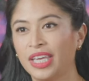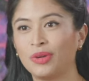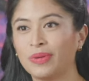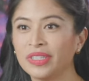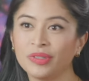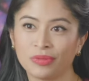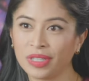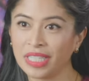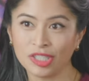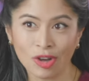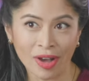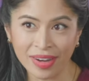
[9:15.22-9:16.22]
it wasn't
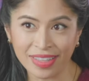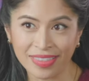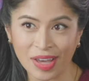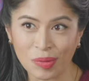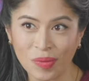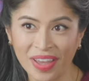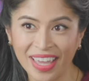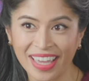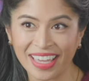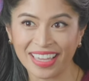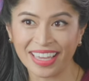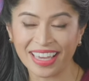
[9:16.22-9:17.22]
really taught in that
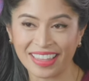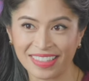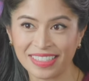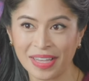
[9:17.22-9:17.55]
way at the